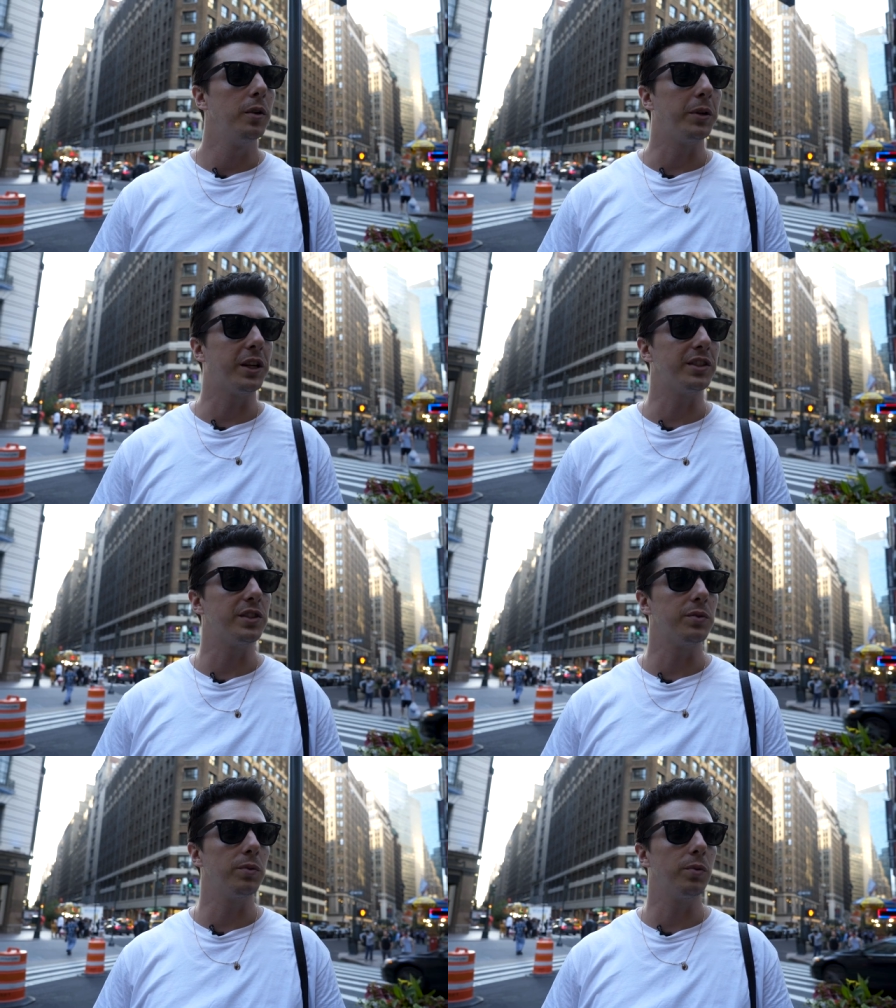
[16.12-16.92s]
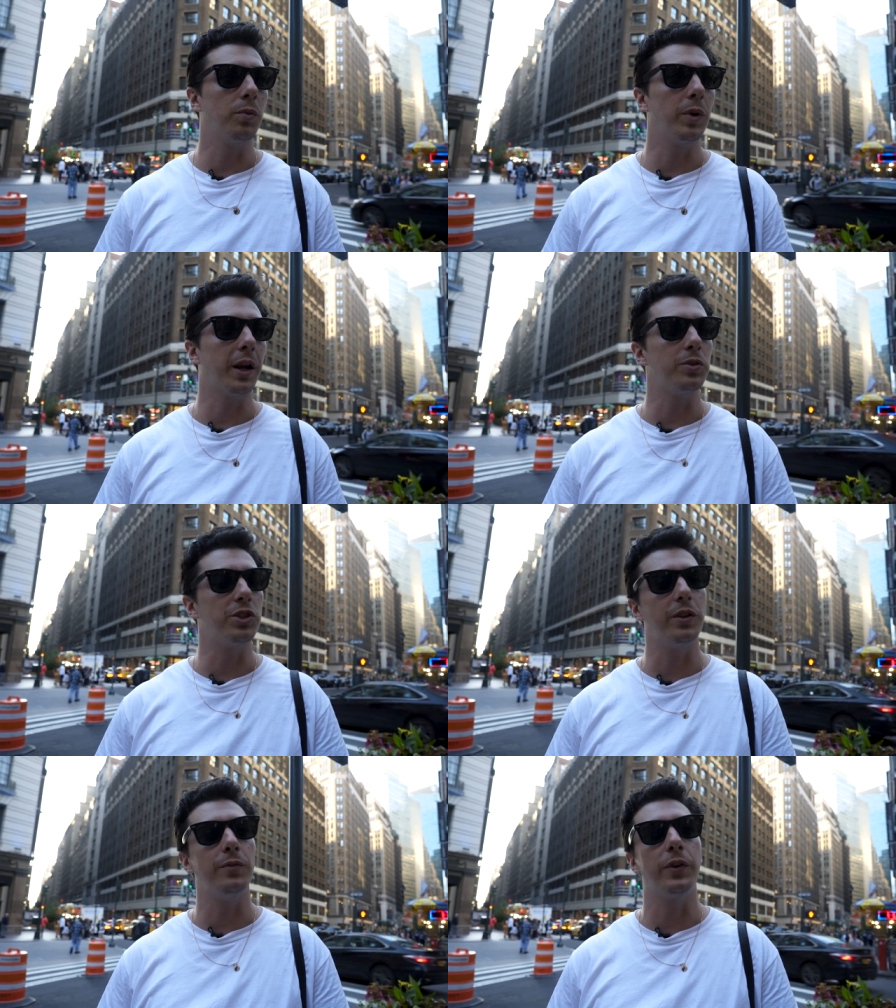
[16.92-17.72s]
because when I'm
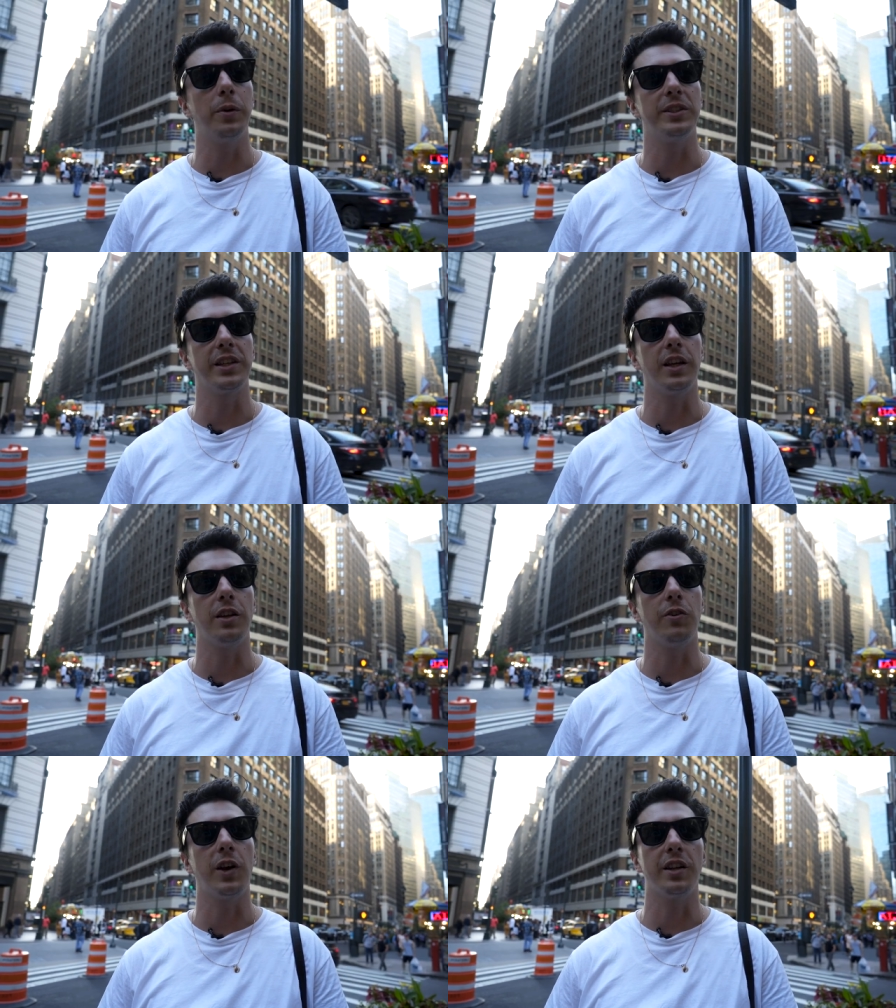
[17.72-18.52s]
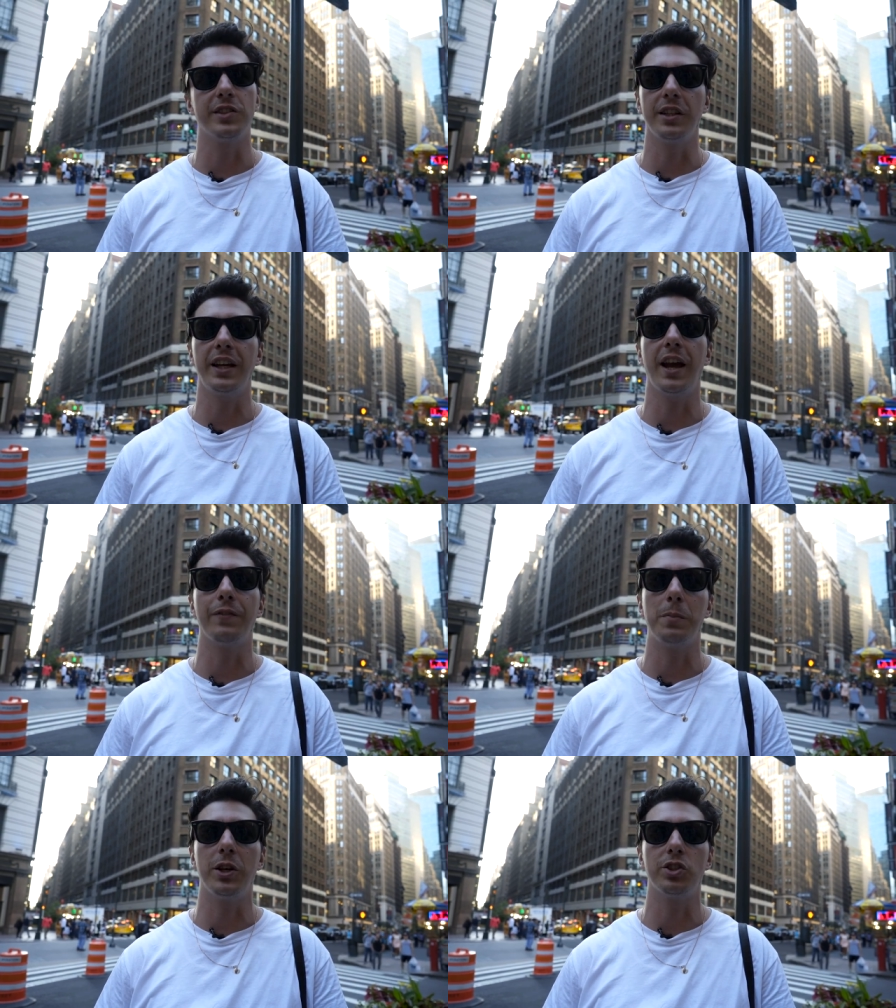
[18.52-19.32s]
shooting film, it's like you constantly have
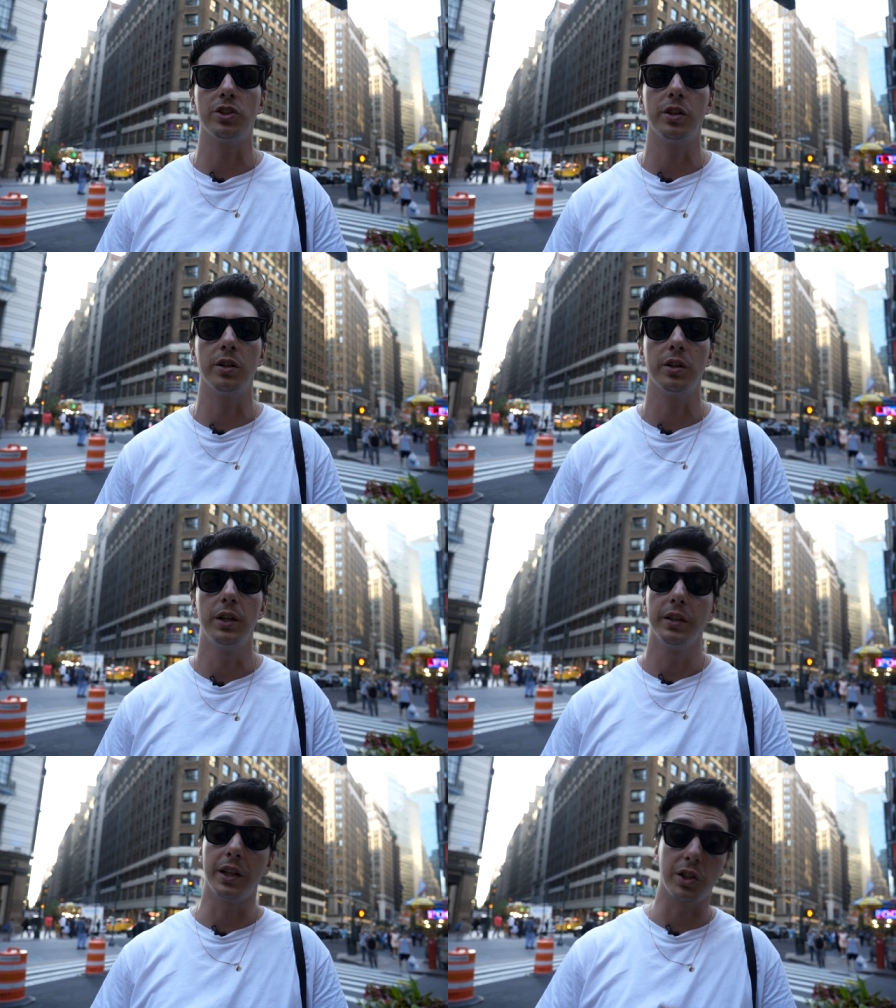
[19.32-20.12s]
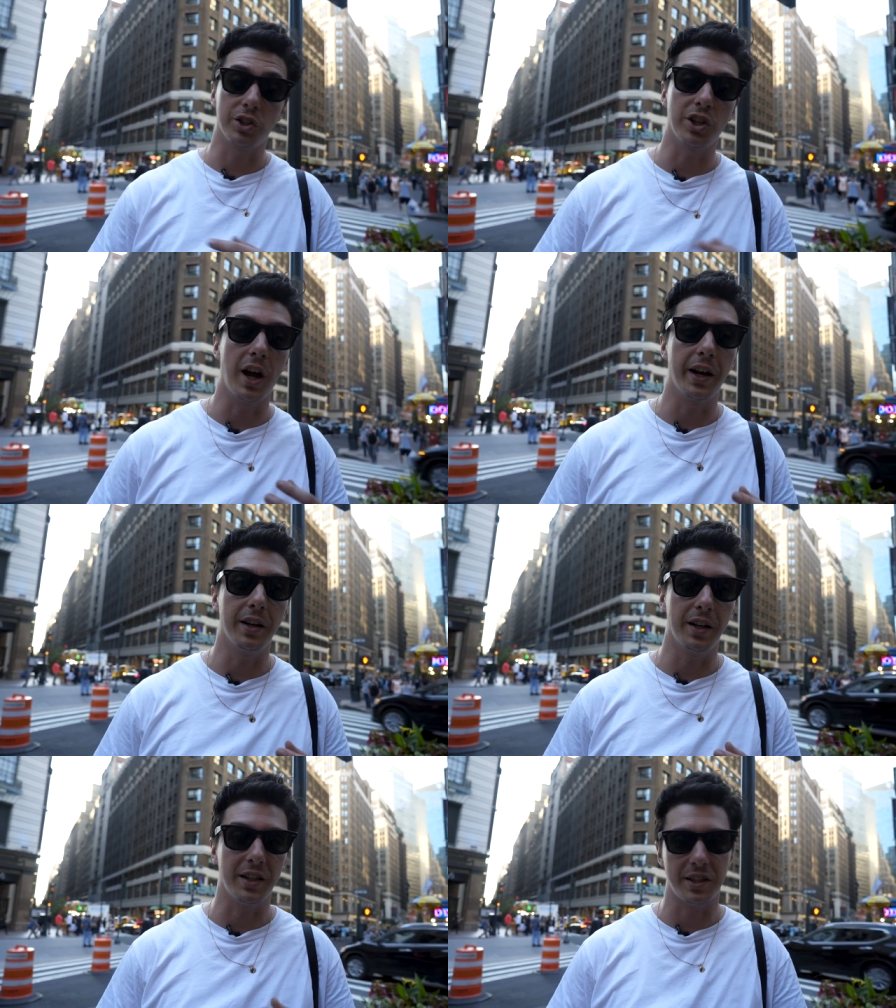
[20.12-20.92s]
to make sure that the shot
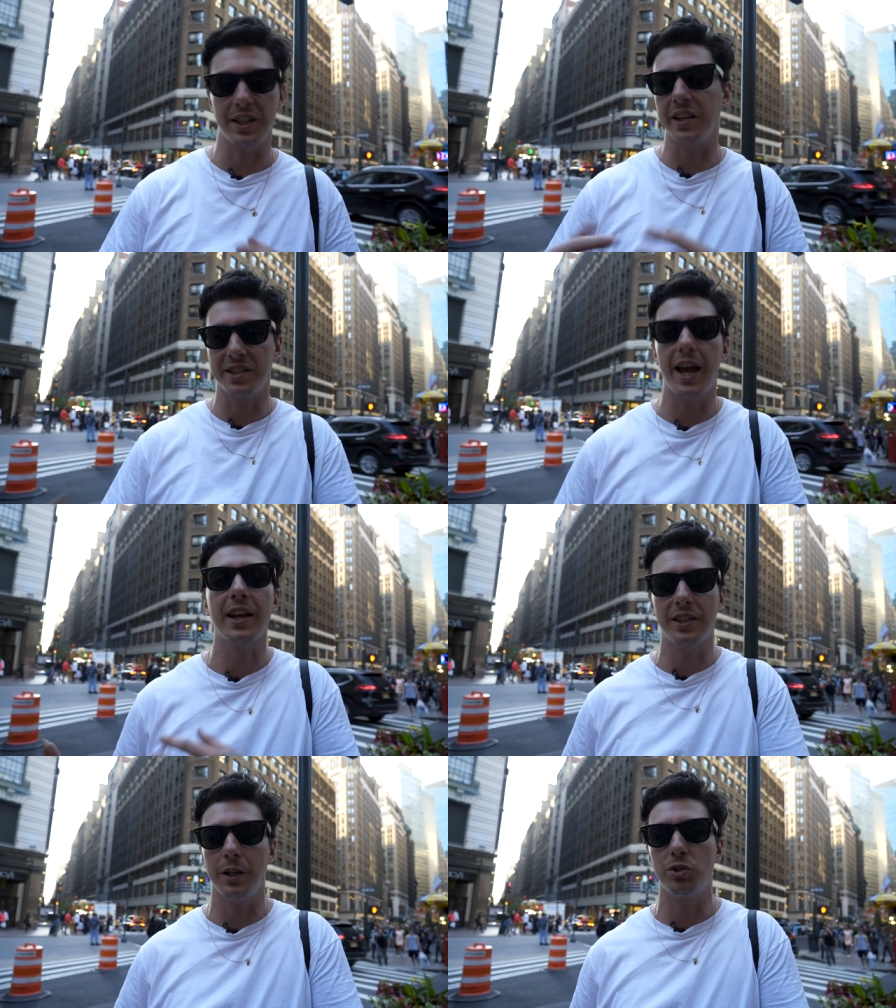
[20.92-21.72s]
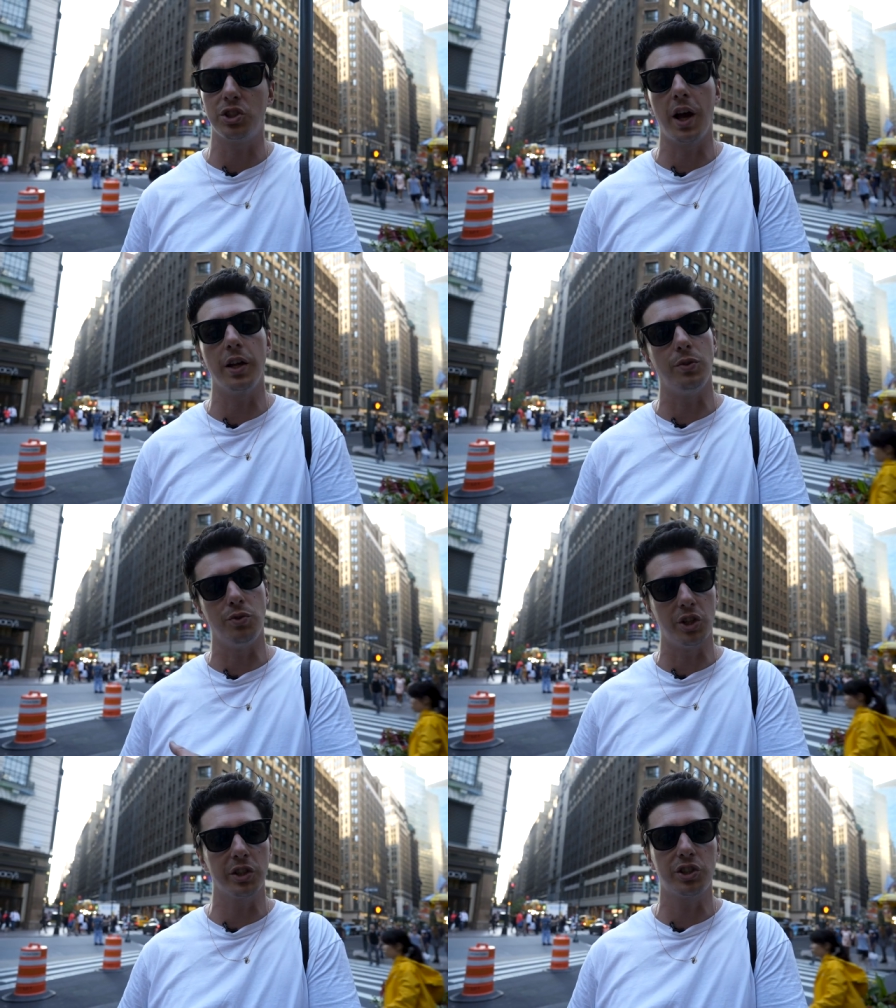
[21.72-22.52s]
isn't the exact same shot you
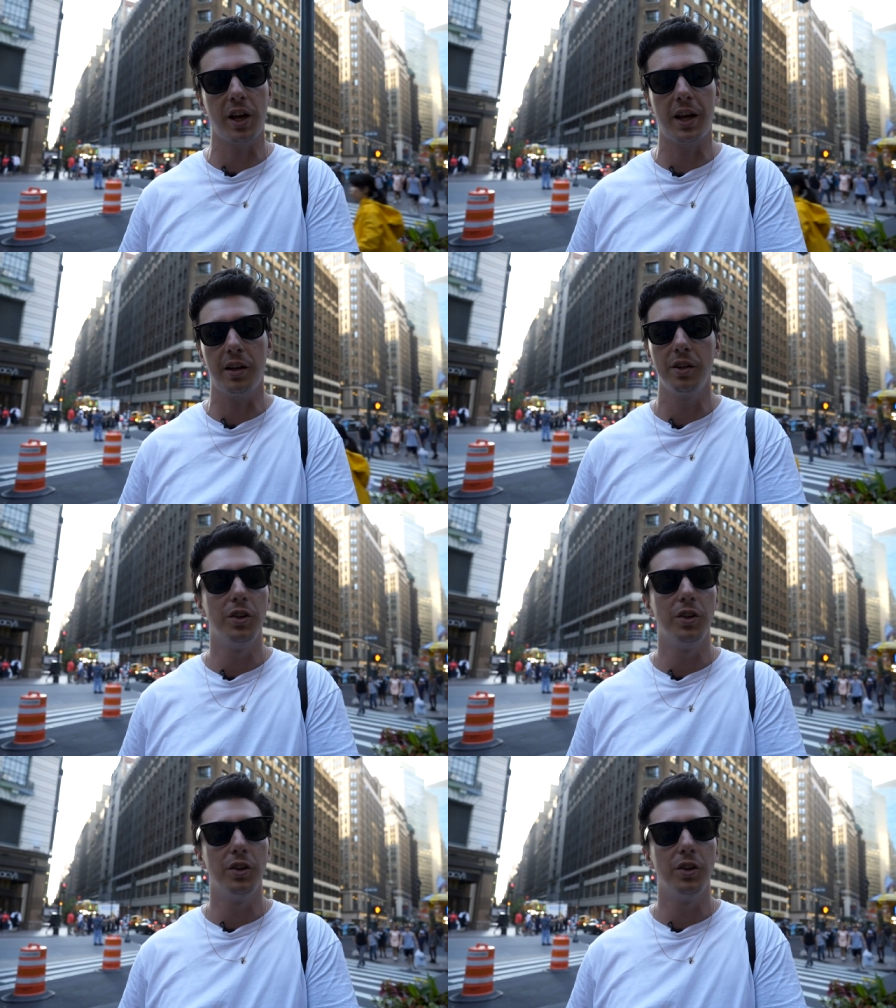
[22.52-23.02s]
just shot.